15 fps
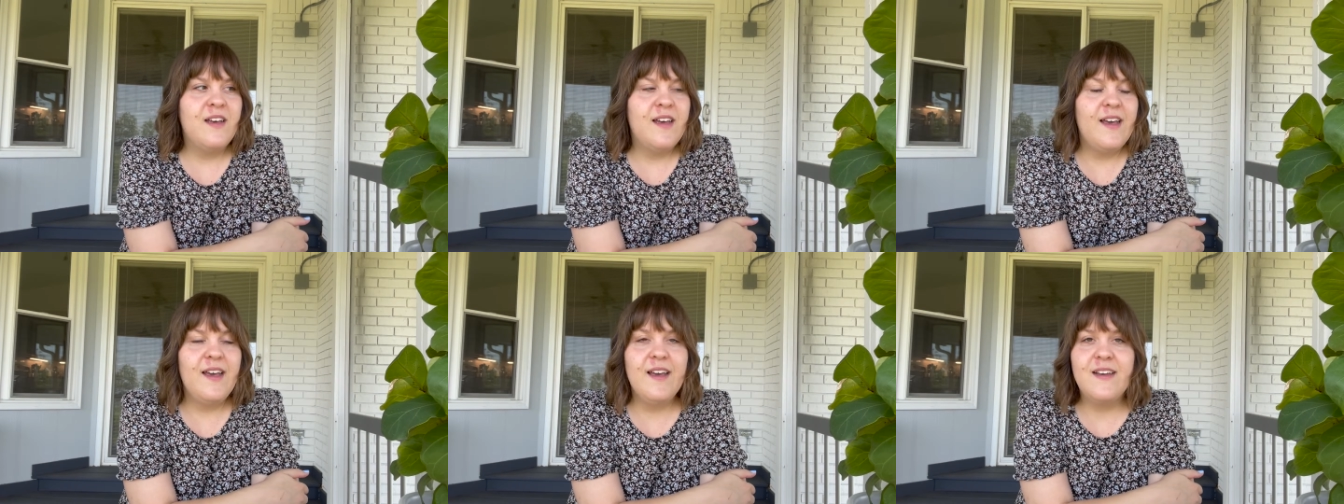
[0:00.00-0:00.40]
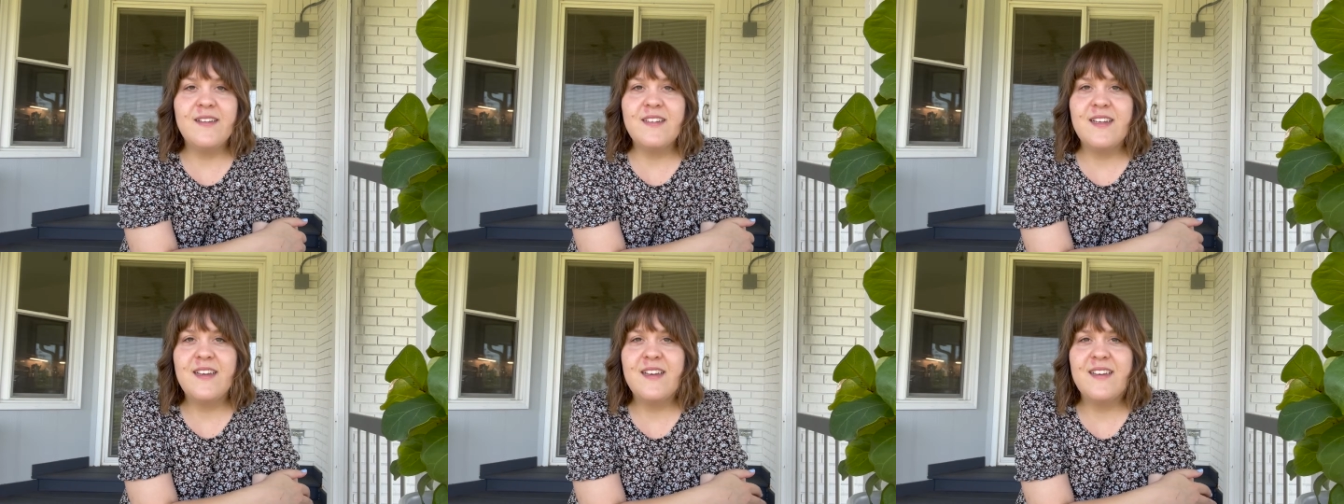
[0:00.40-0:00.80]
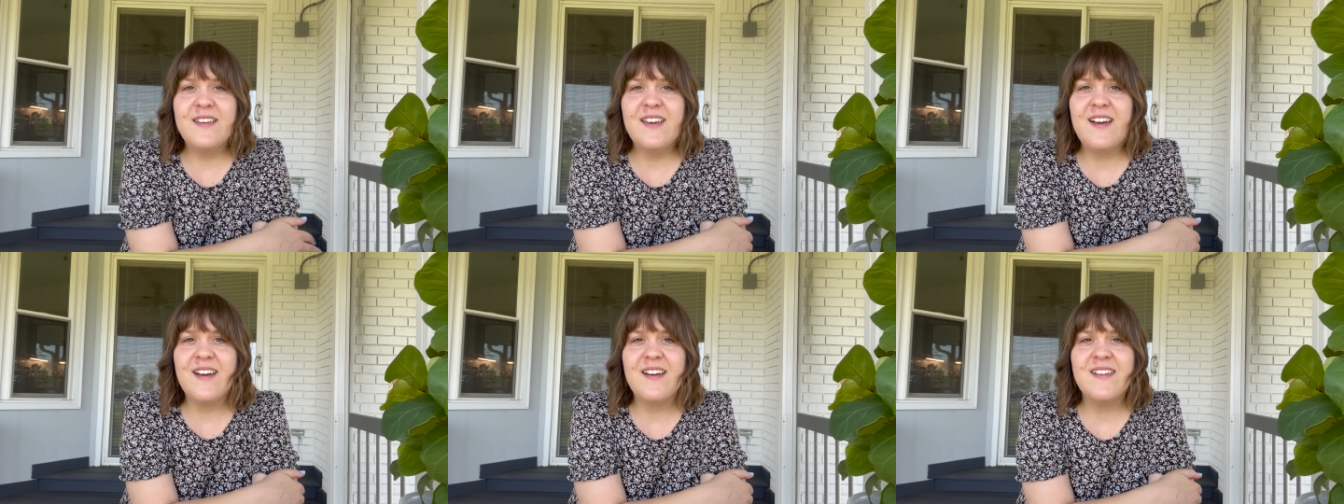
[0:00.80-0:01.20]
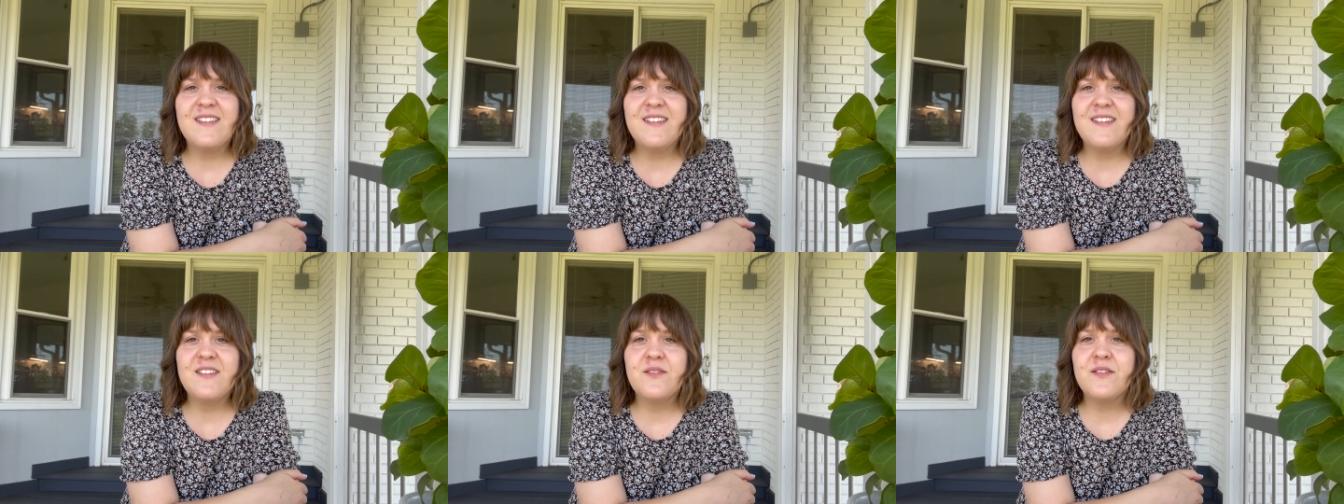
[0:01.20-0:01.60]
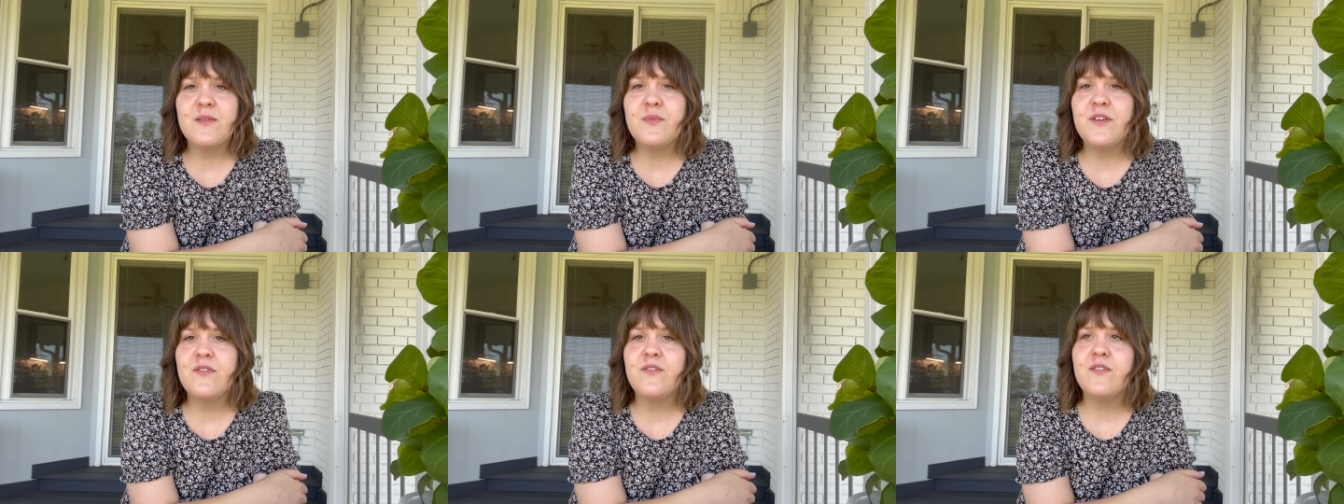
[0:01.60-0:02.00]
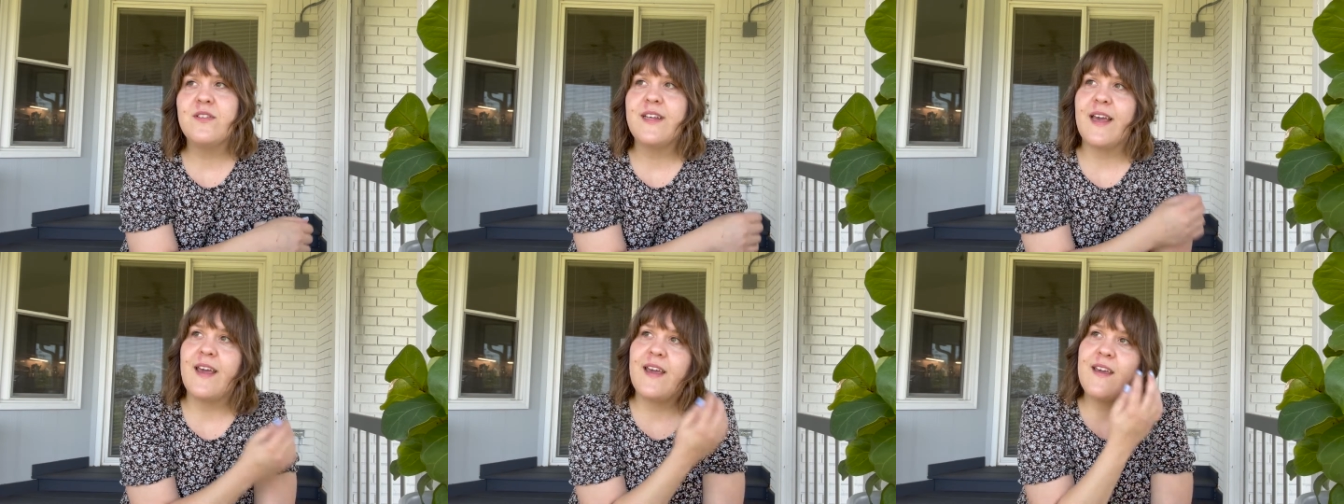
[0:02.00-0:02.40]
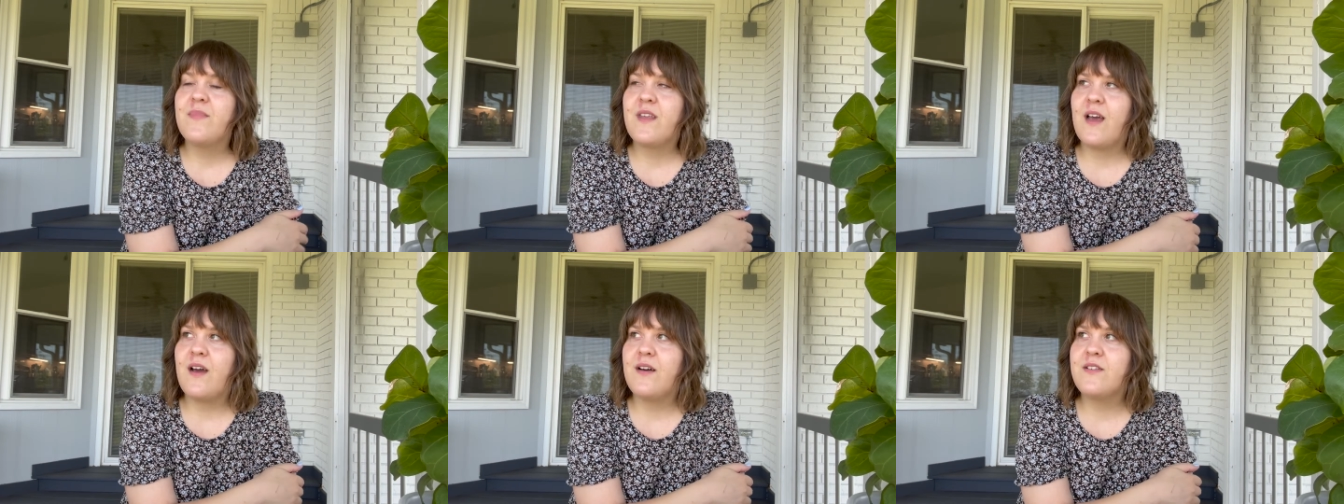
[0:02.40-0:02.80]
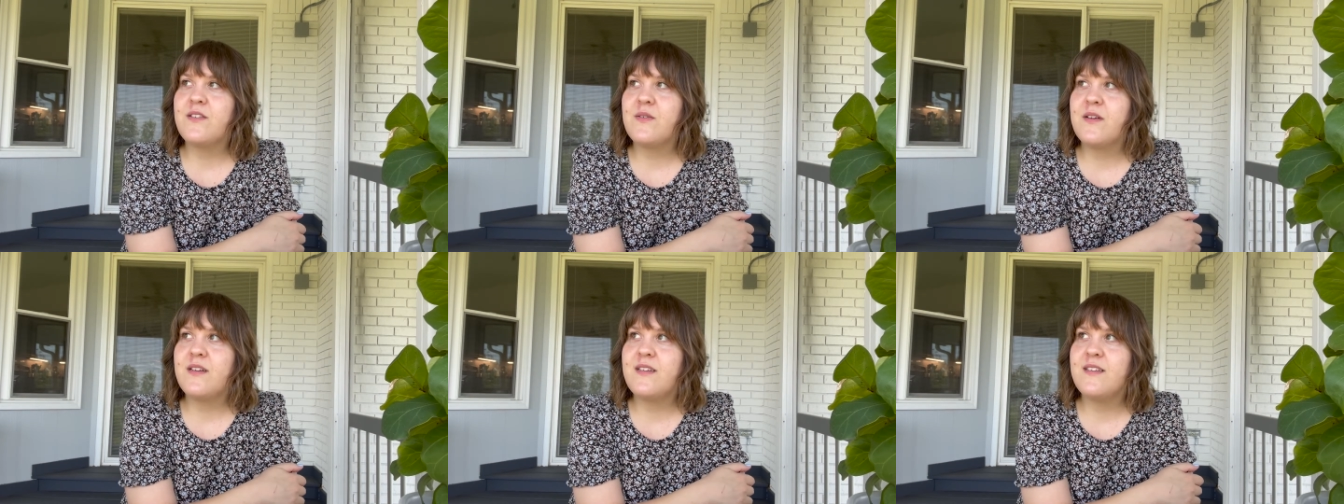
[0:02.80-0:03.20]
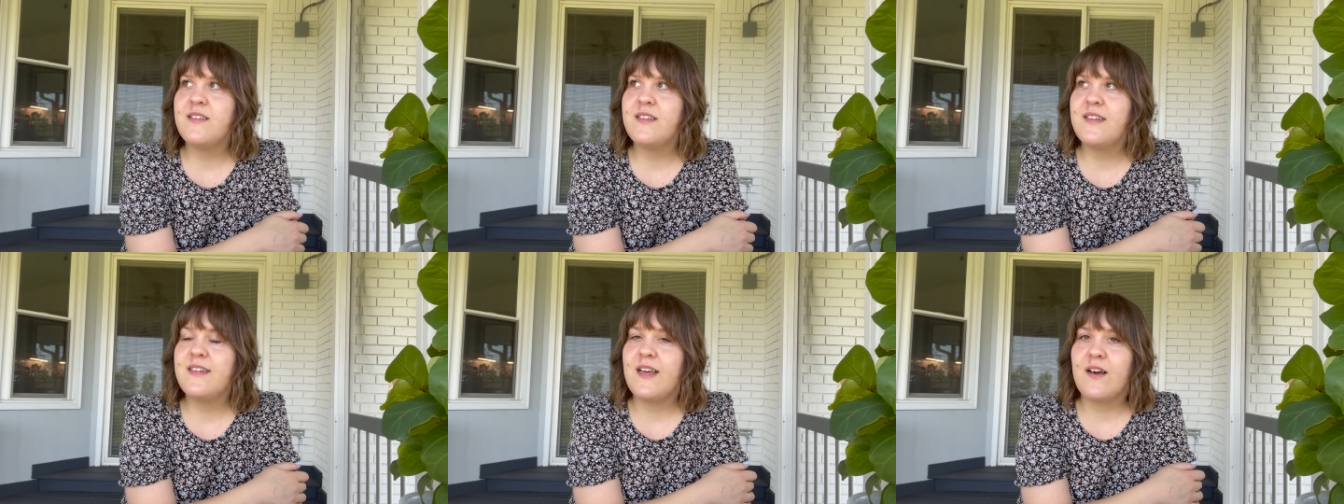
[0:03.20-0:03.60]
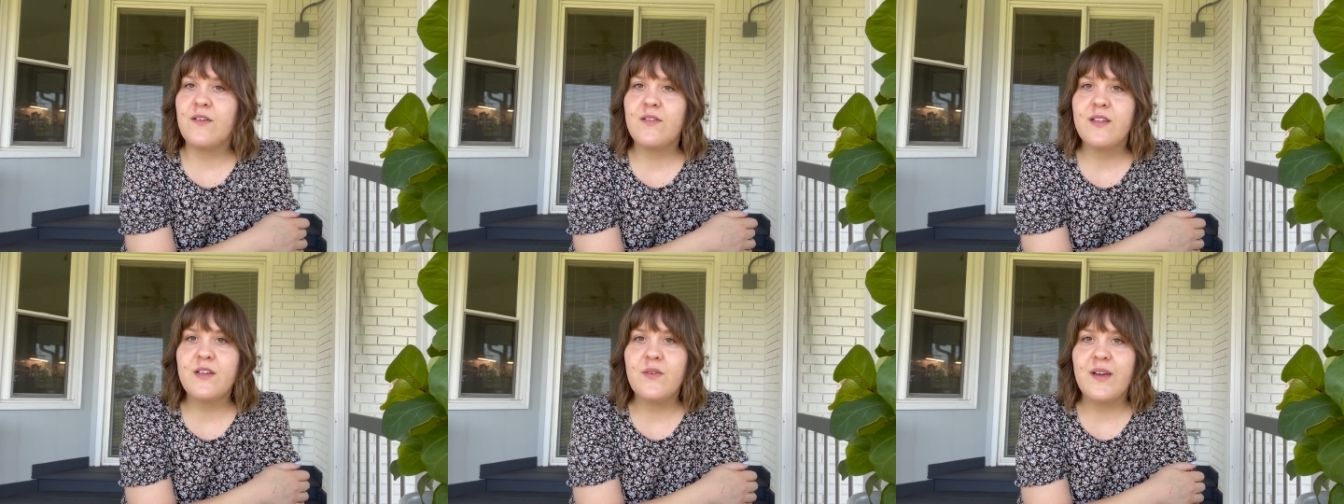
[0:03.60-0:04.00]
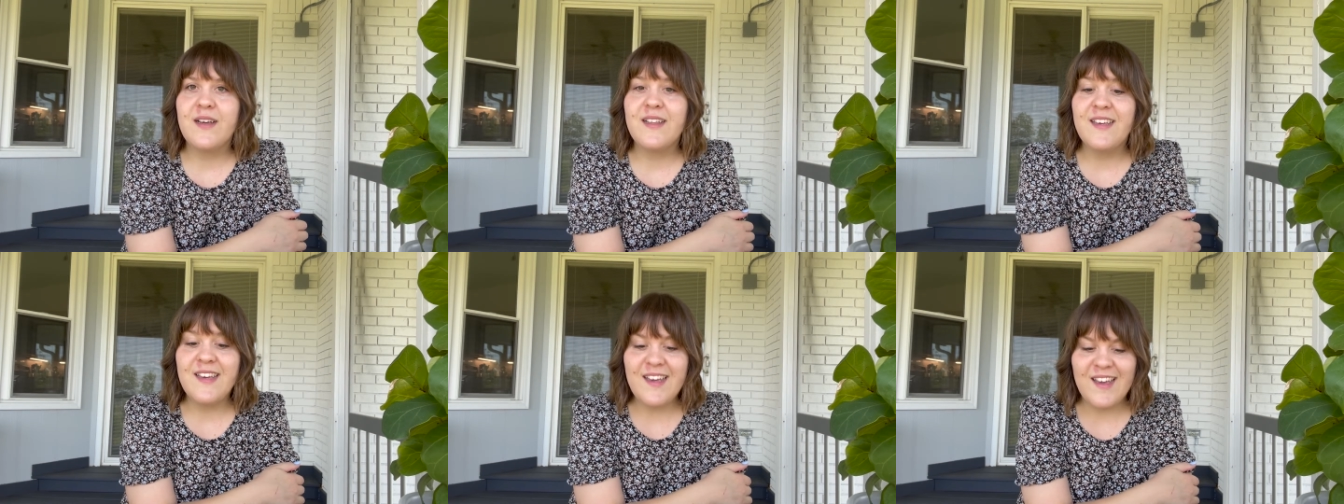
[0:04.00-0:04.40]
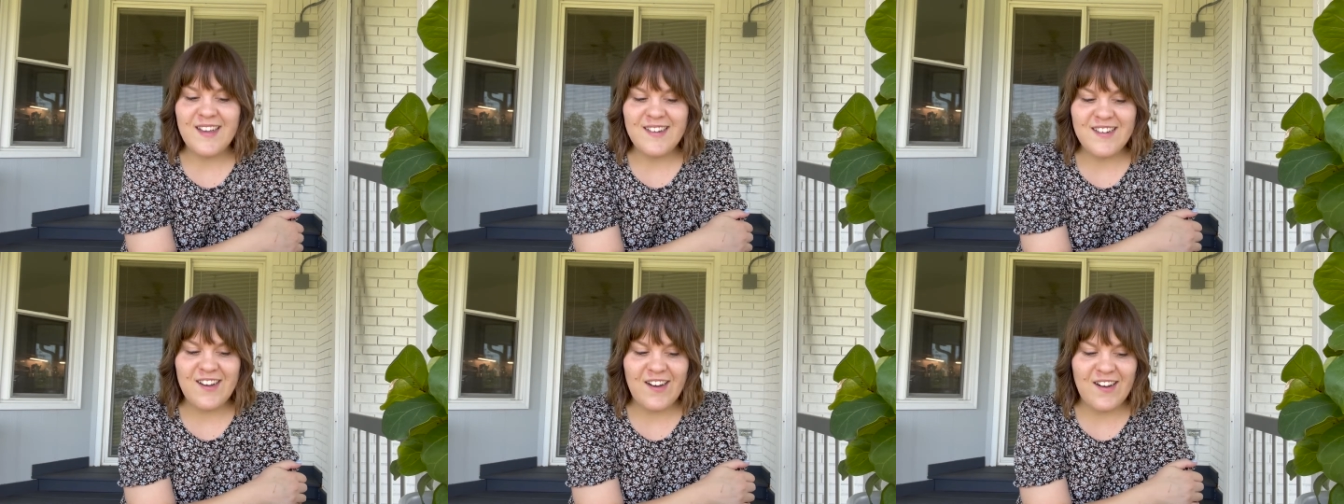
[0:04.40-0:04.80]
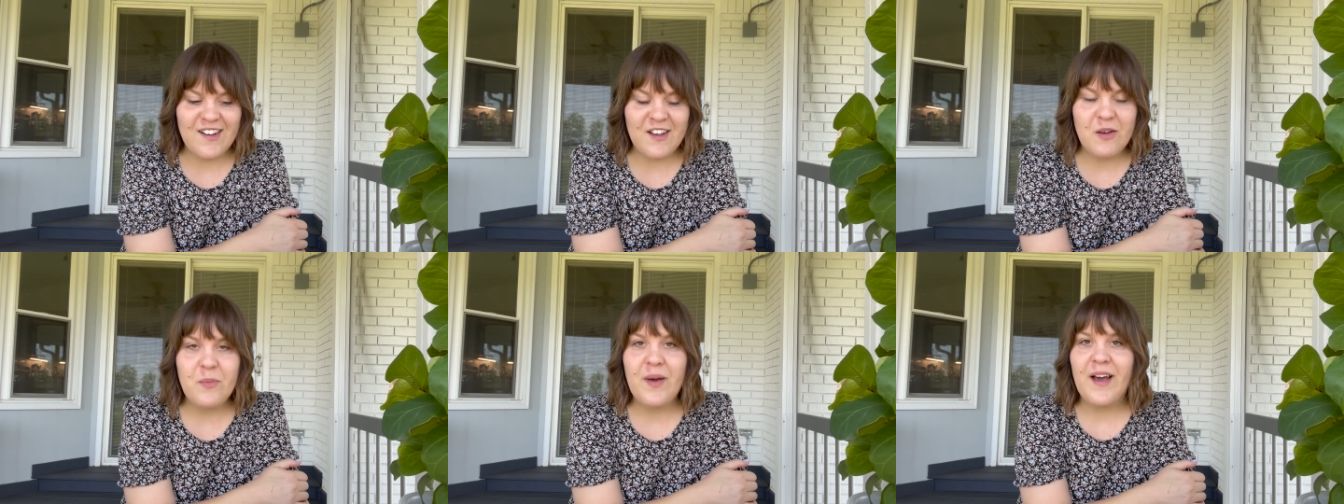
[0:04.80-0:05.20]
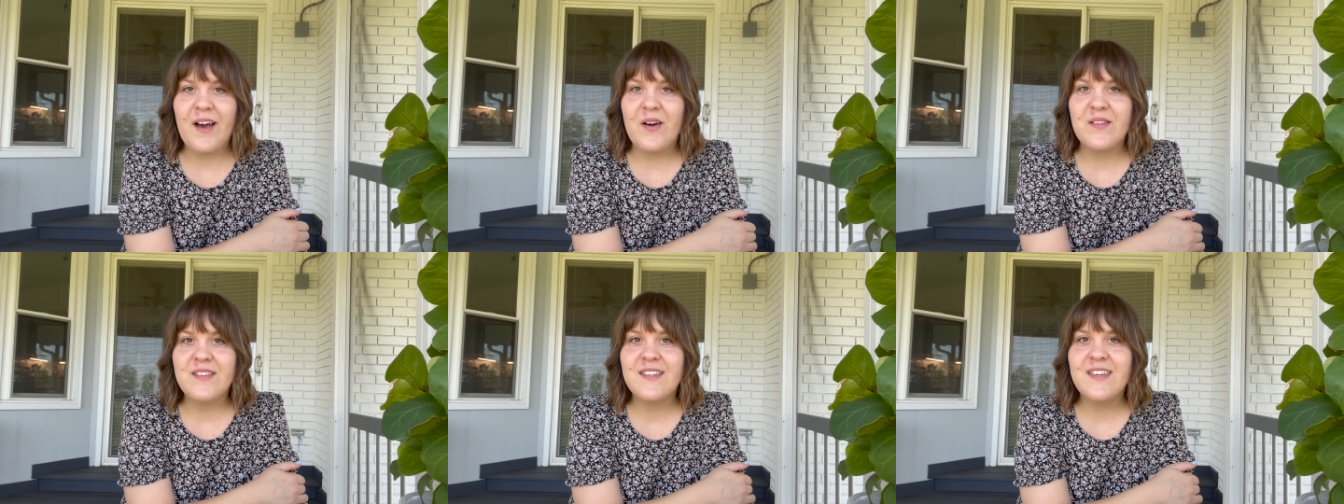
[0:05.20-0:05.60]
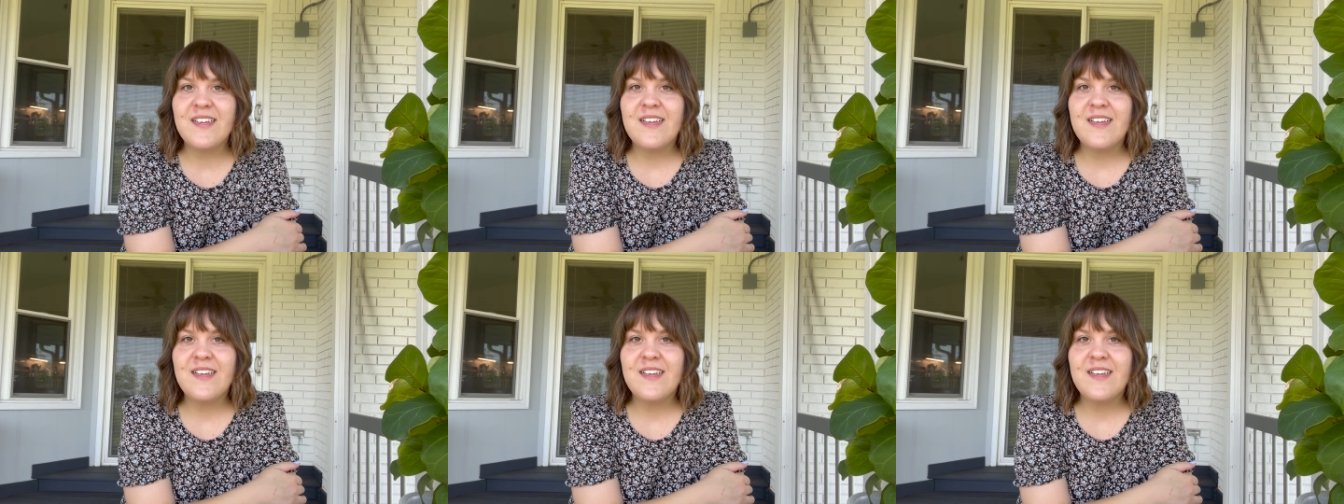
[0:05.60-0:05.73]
And yeah, it's just a really beautiful day. I also wanted to sit down really quickly and talk about